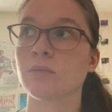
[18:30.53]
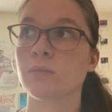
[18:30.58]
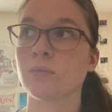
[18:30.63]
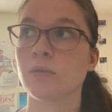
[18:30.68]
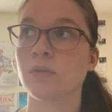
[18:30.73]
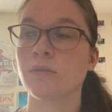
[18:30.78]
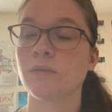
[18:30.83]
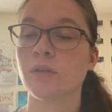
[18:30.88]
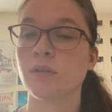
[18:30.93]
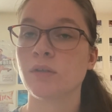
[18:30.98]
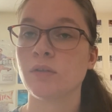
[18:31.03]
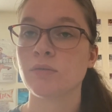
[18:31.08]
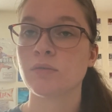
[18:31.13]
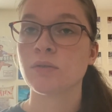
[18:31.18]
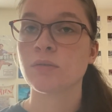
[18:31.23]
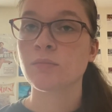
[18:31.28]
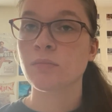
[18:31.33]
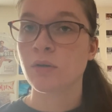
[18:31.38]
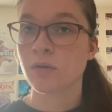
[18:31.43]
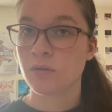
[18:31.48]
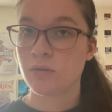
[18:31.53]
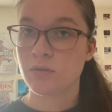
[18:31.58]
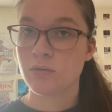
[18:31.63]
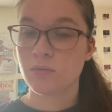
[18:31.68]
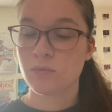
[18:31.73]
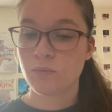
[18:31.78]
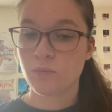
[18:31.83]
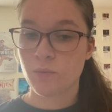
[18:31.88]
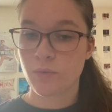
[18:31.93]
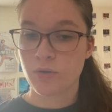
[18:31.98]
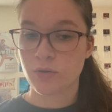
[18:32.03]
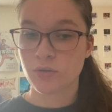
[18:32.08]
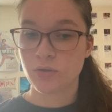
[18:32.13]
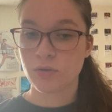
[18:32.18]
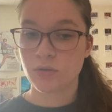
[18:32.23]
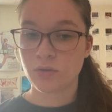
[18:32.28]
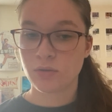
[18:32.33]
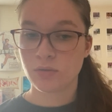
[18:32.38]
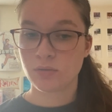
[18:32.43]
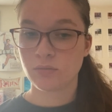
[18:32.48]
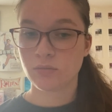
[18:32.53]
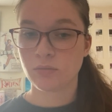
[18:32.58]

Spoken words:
we find out tomorrow, which,